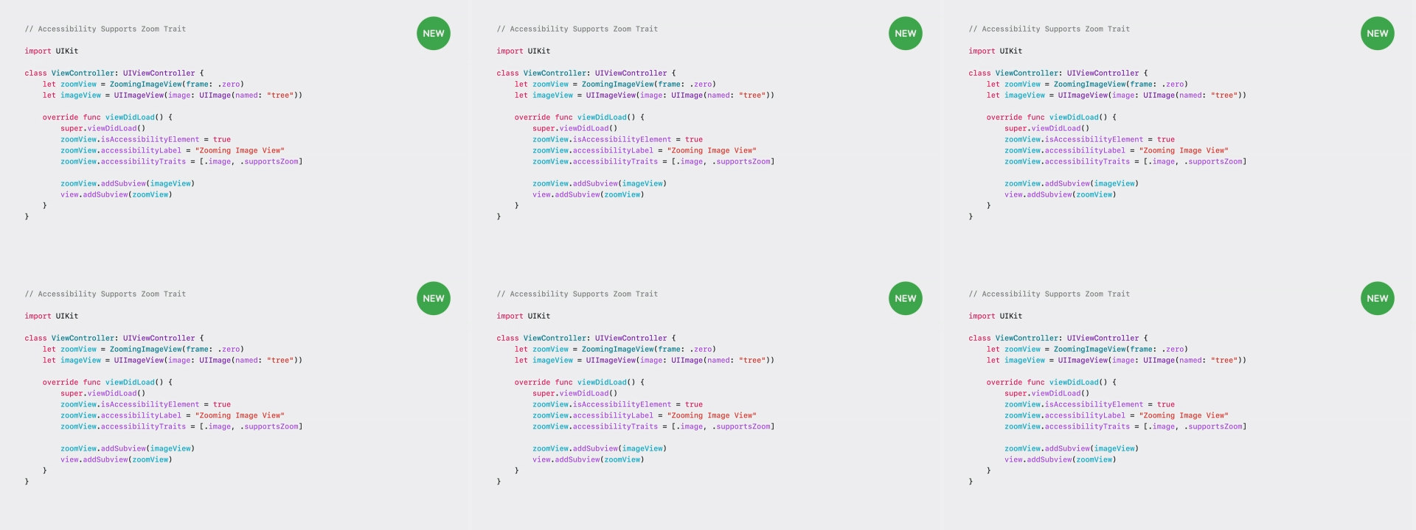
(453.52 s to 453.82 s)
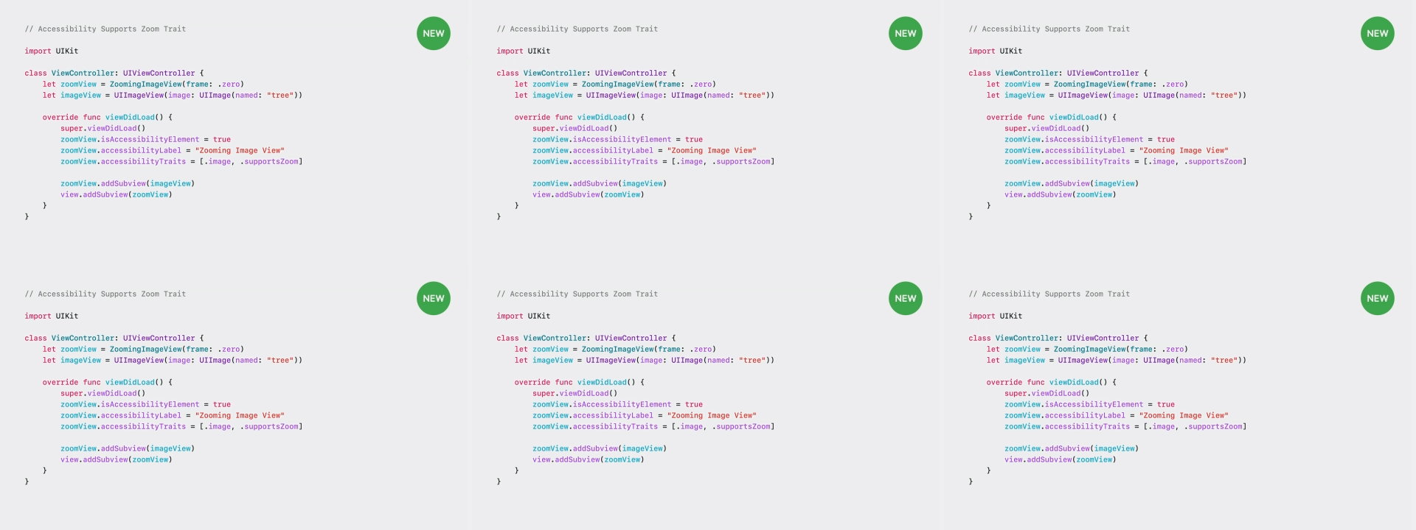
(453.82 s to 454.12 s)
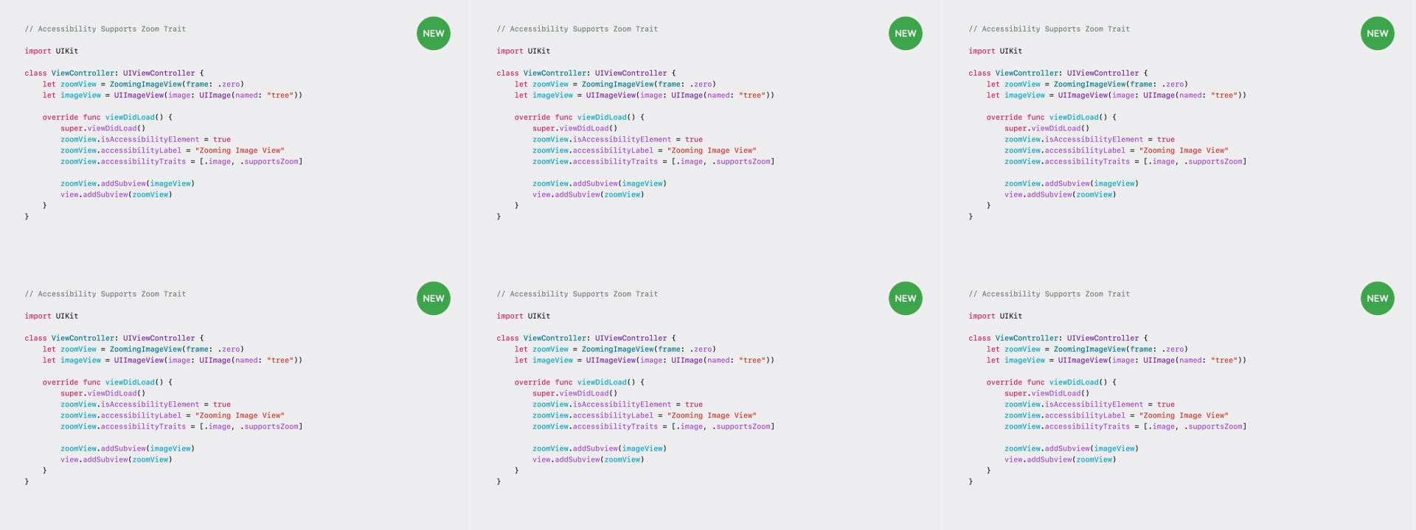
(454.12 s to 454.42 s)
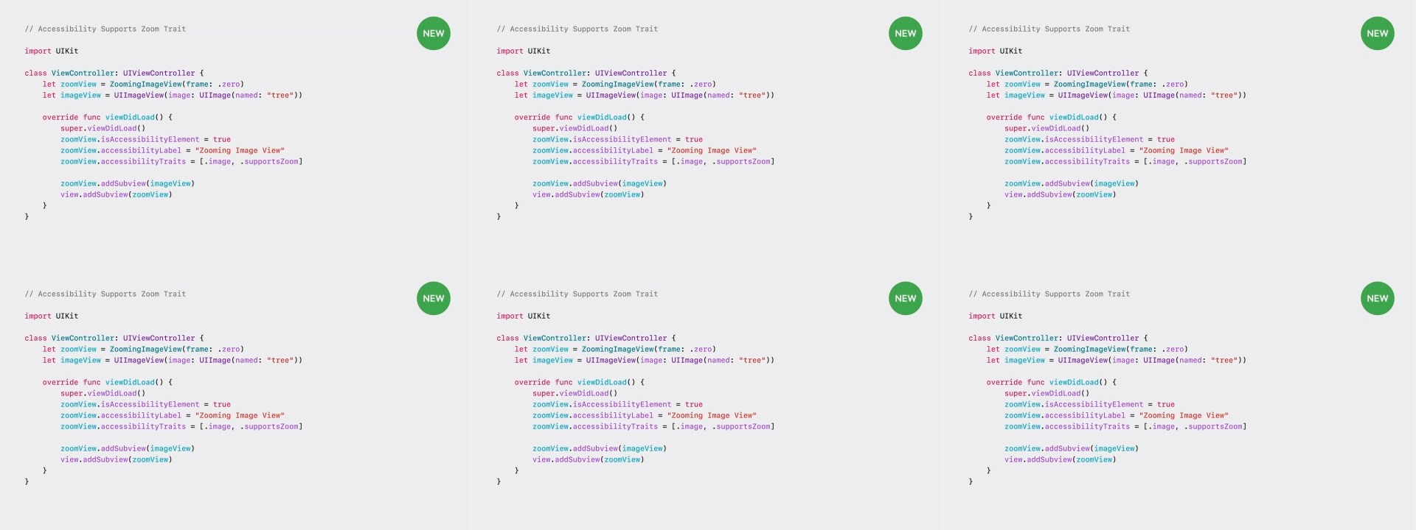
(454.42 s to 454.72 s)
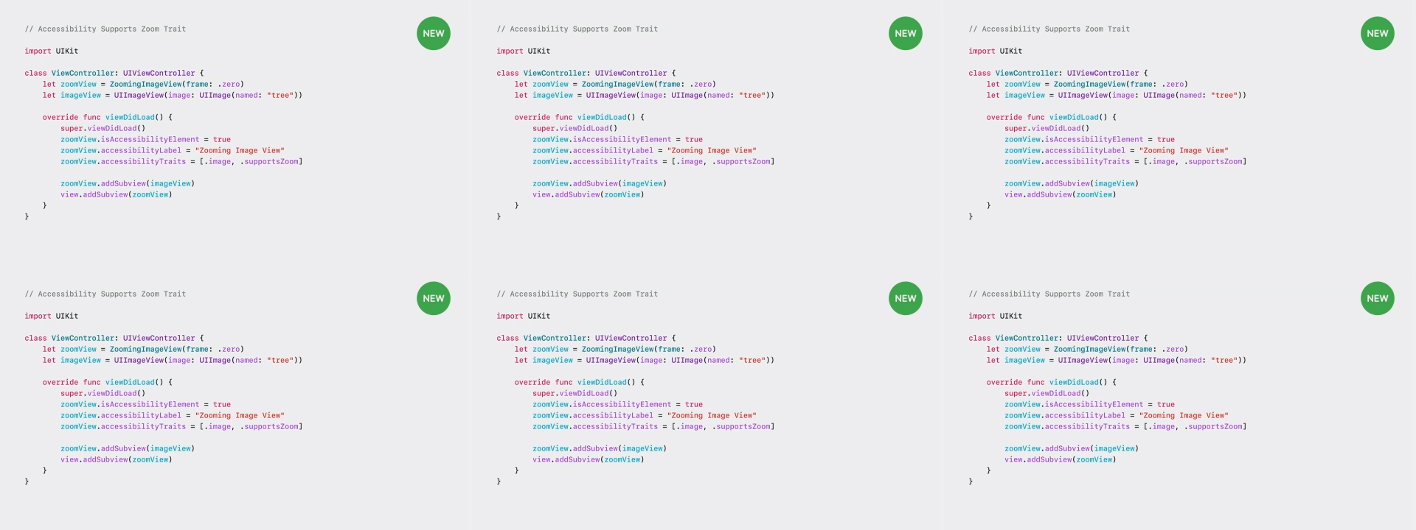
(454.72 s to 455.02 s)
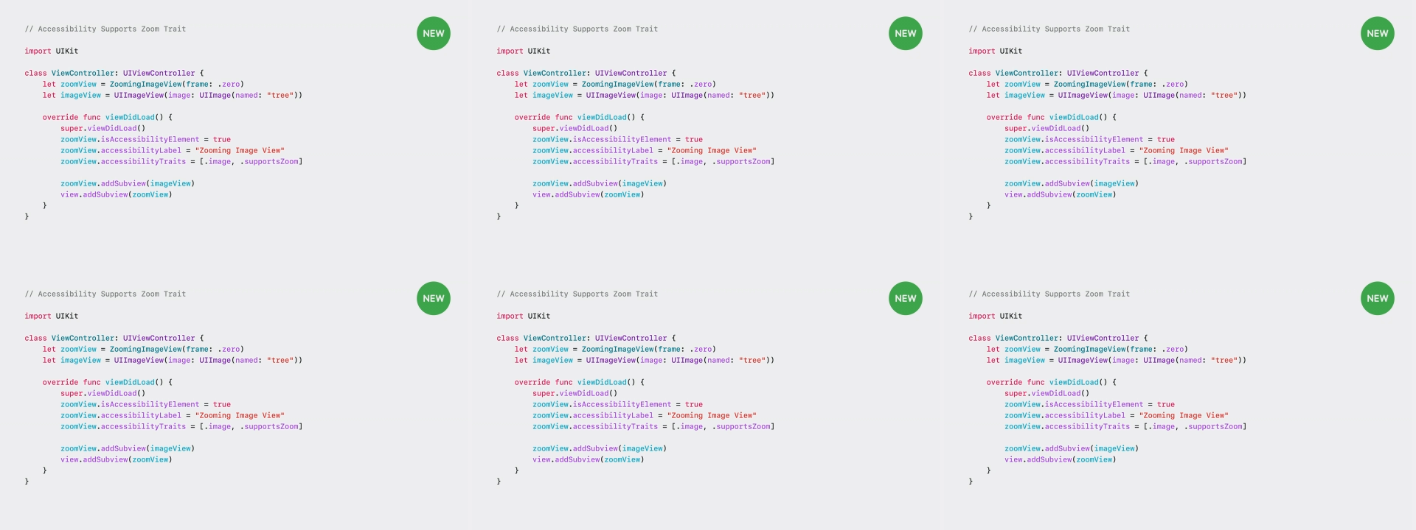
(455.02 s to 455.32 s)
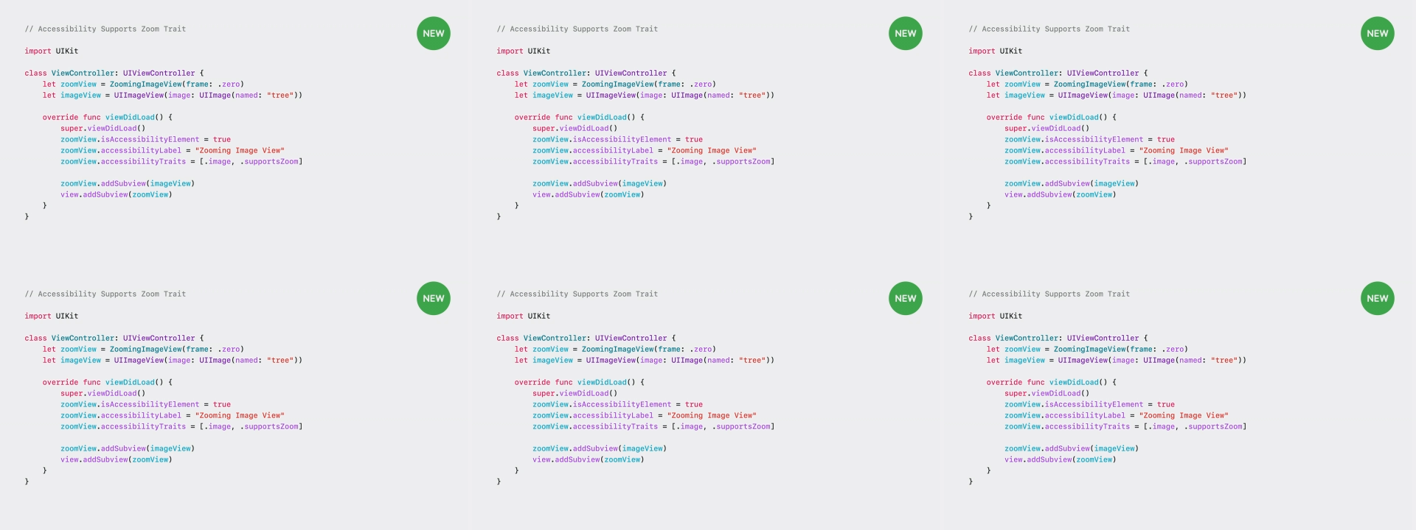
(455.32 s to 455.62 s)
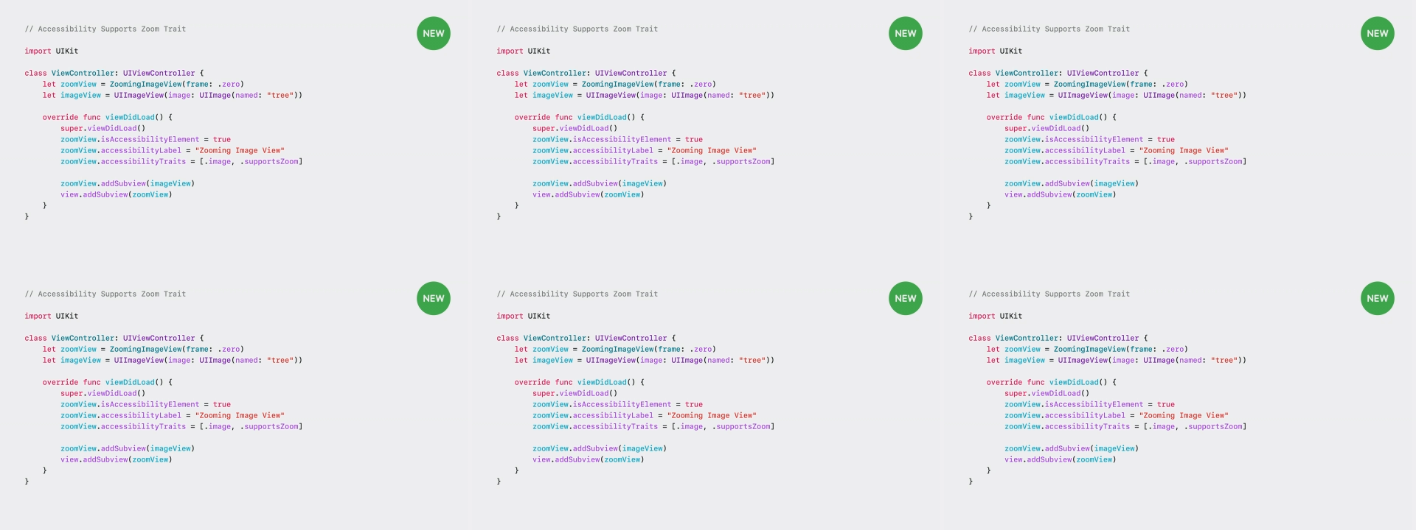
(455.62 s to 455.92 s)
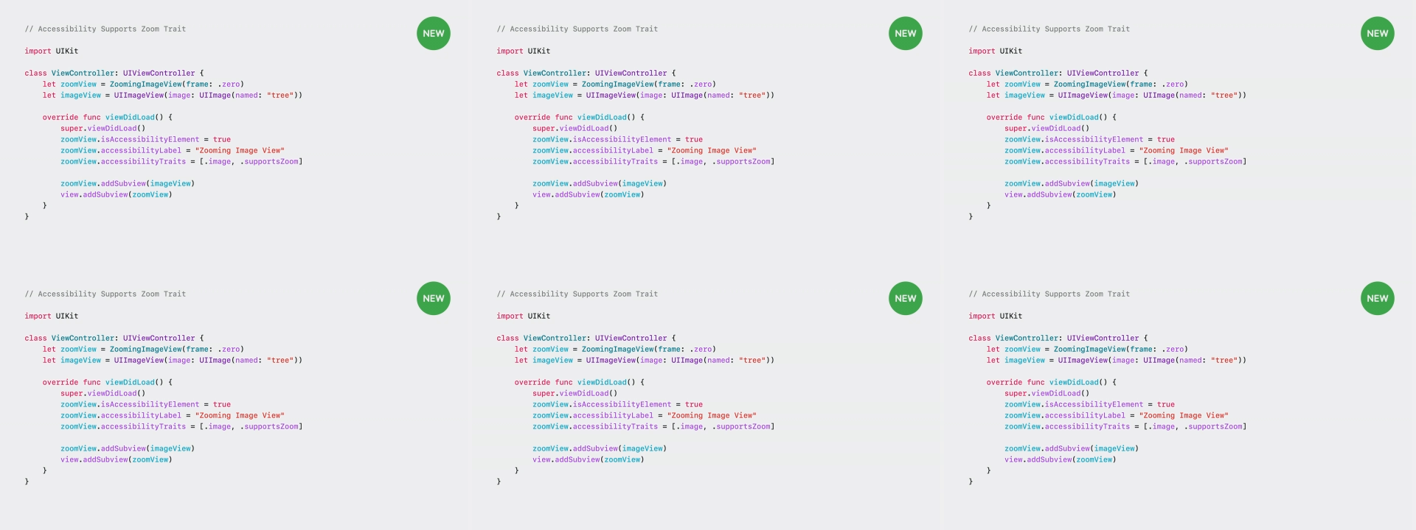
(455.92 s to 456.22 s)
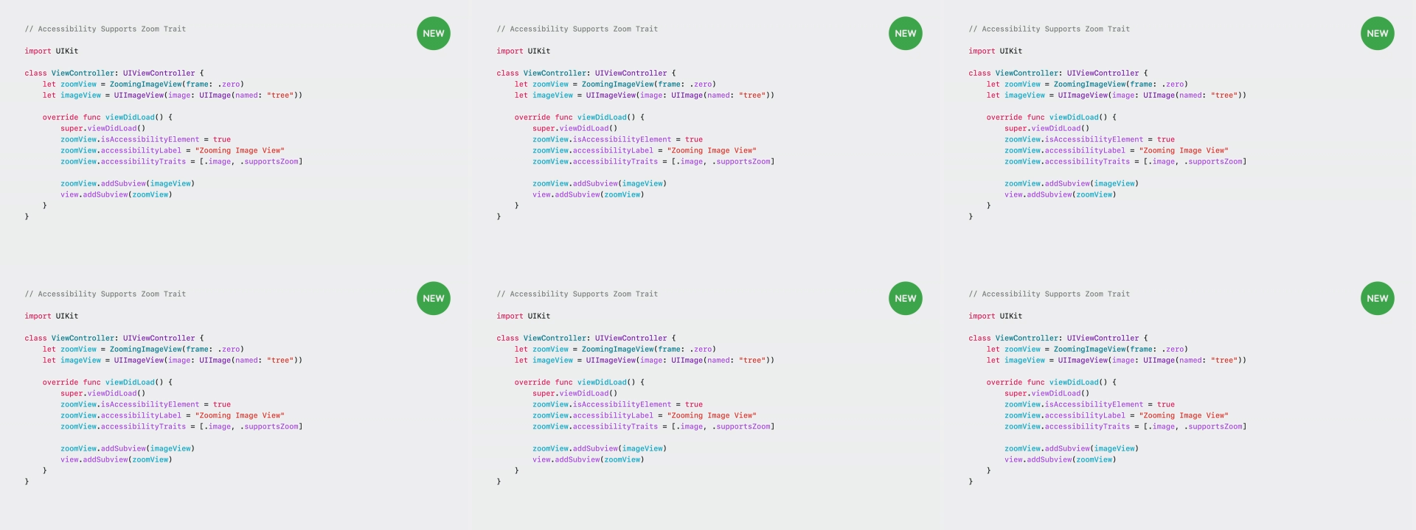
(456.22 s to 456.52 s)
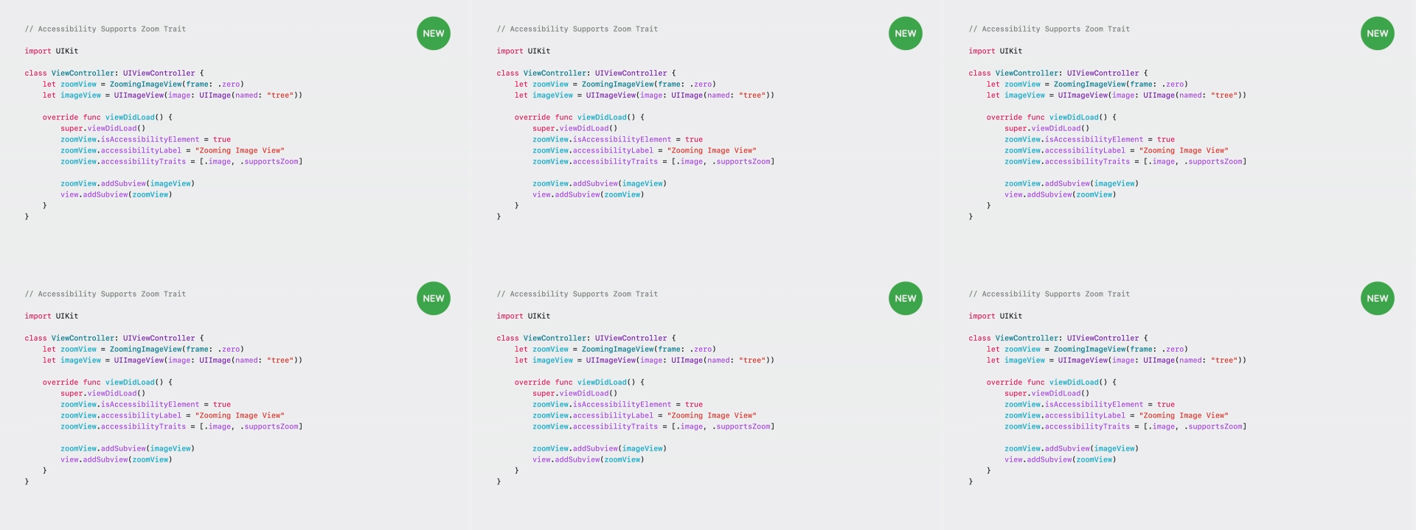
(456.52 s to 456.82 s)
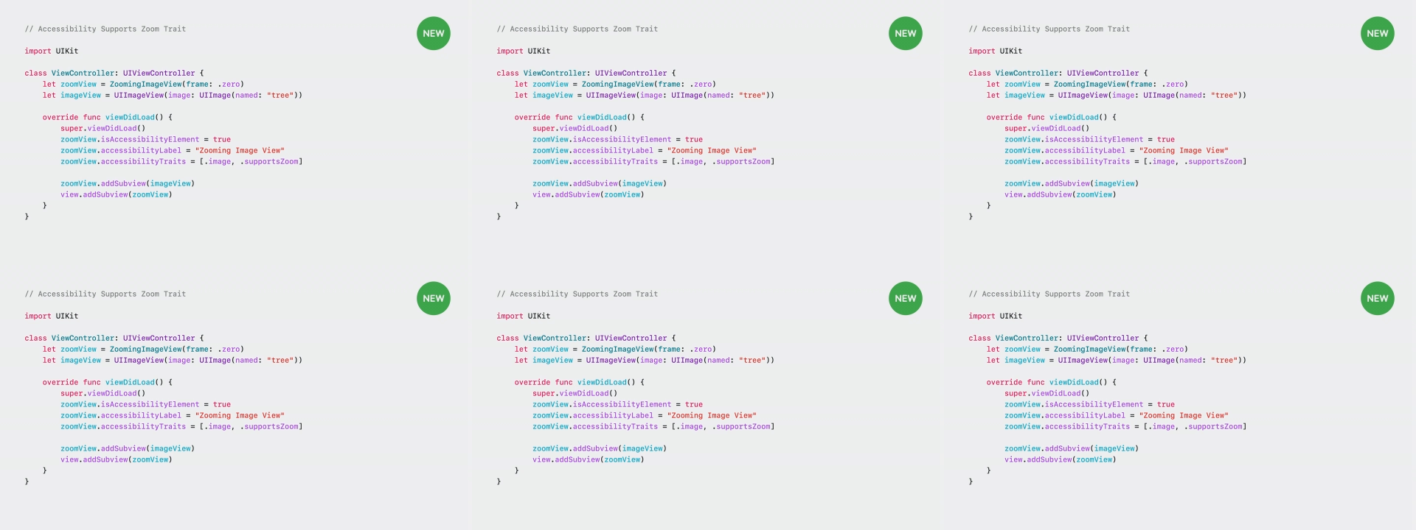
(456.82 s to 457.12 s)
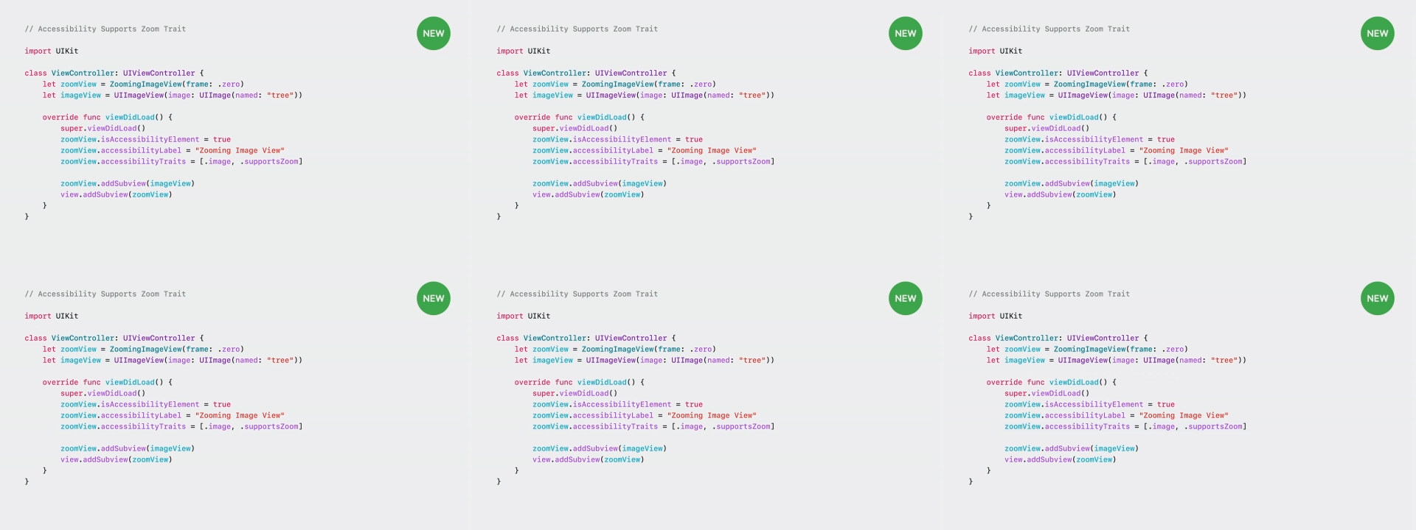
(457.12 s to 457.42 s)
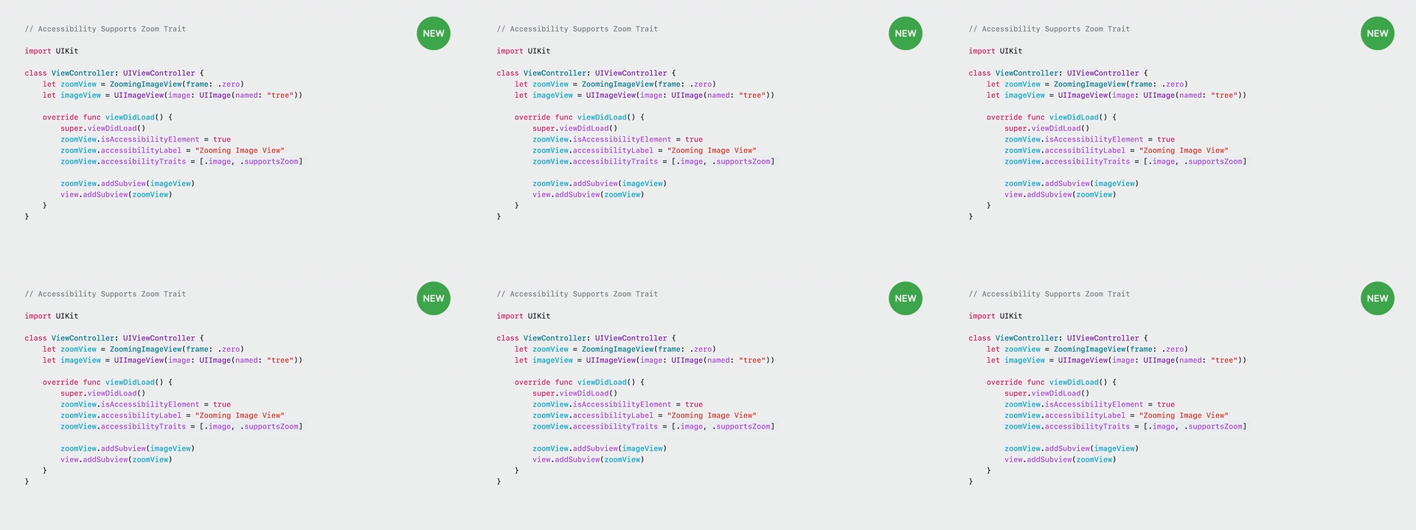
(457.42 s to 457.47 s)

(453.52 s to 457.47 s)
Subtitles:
Nobody's mouth can be seen.